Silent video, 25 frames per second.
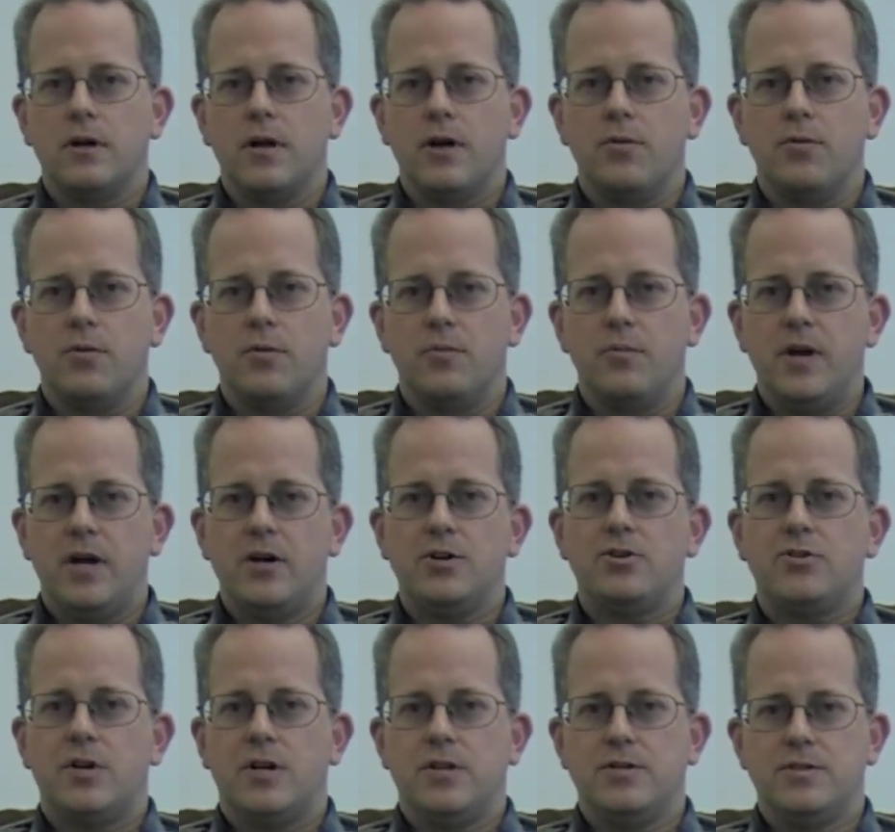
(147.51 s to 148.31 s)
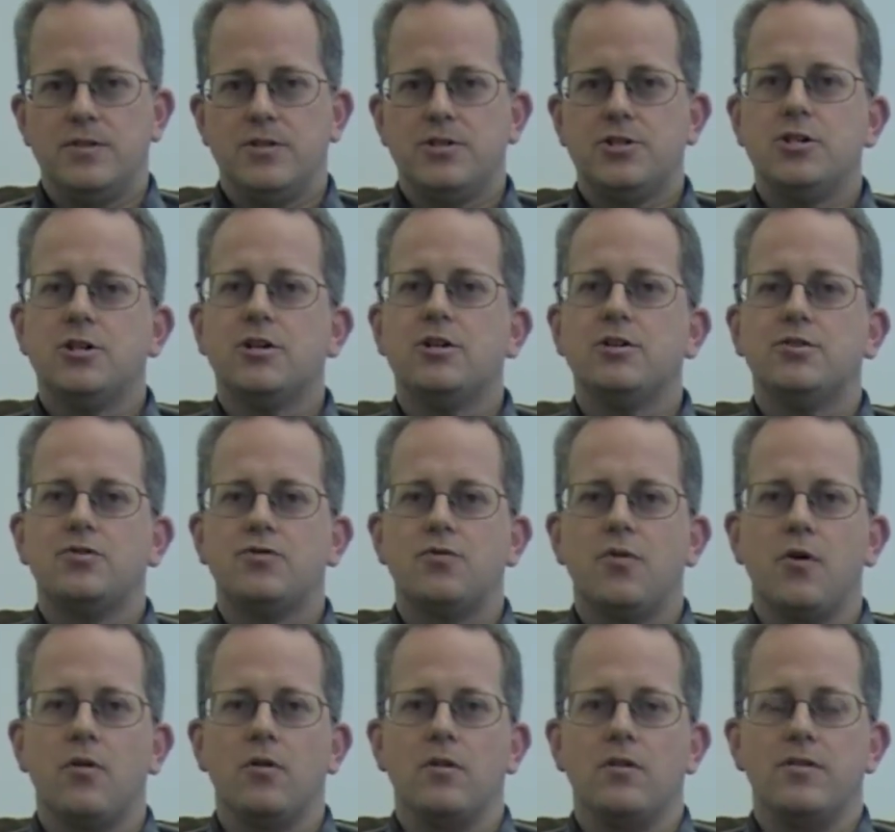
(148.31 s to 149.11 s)
It will be a transition
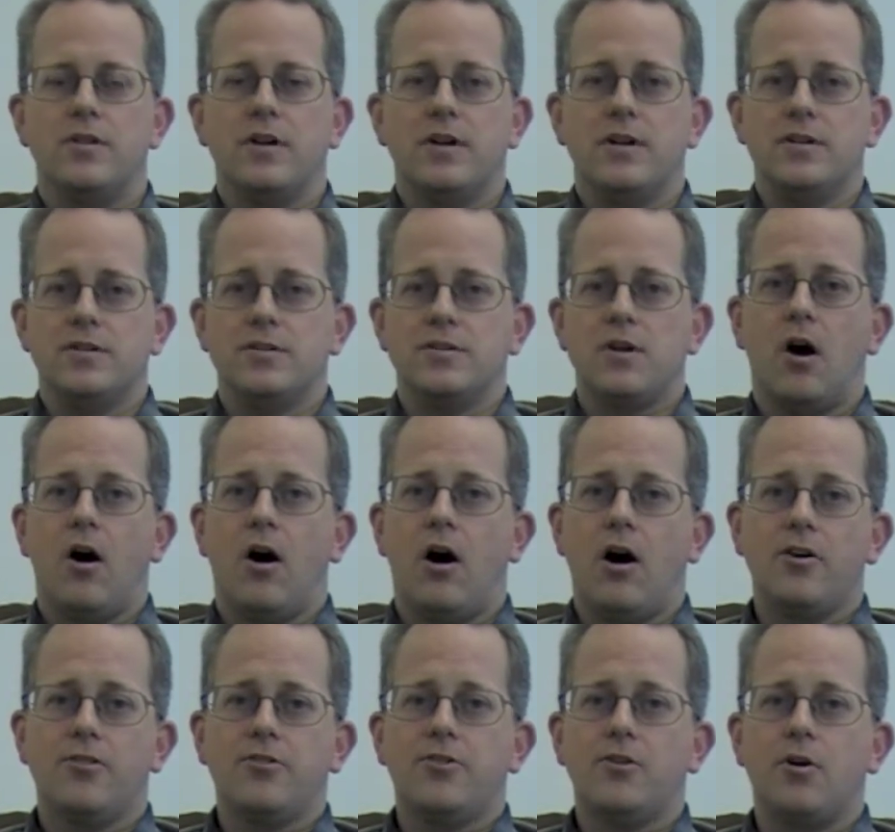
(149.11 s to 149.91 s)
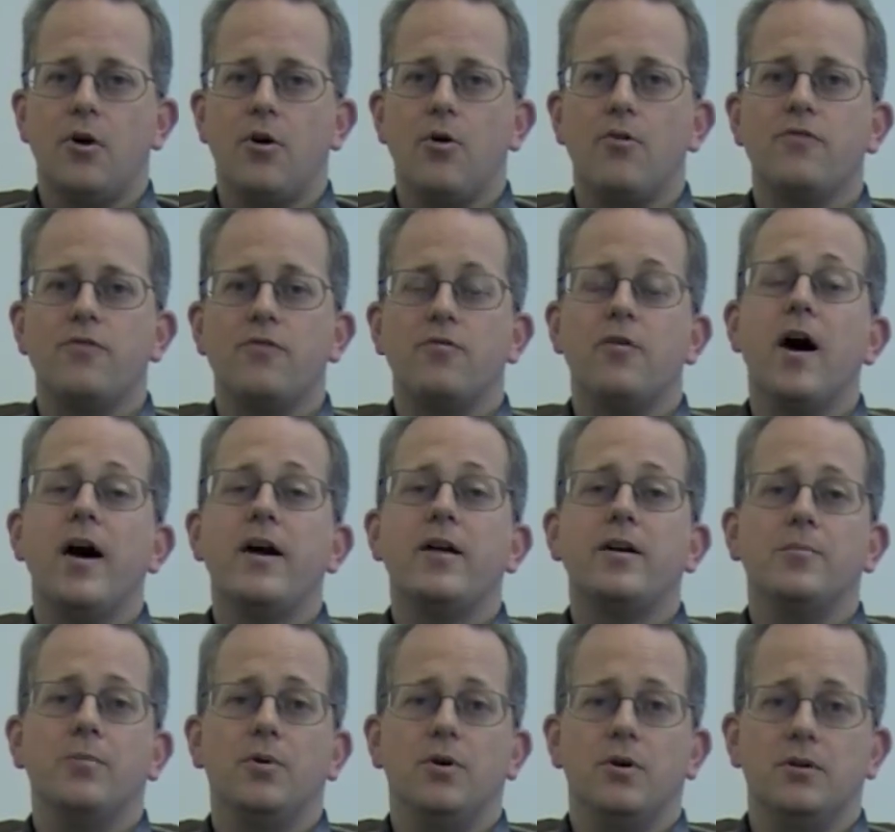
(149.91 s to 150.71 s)
controller that is author
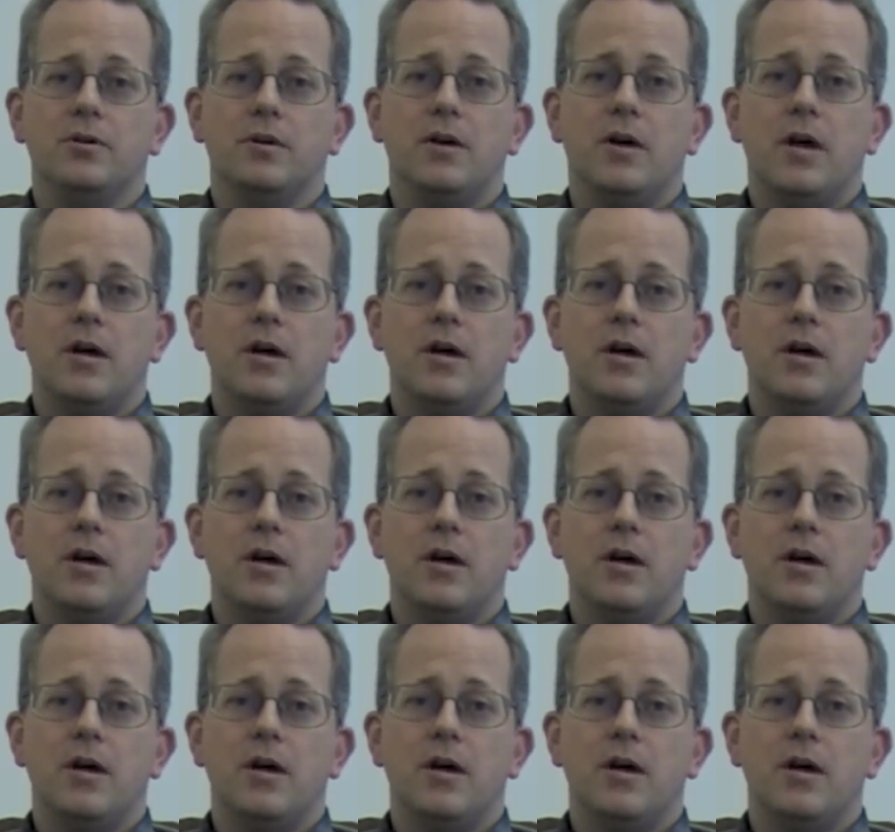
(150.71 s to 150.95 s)
overridable.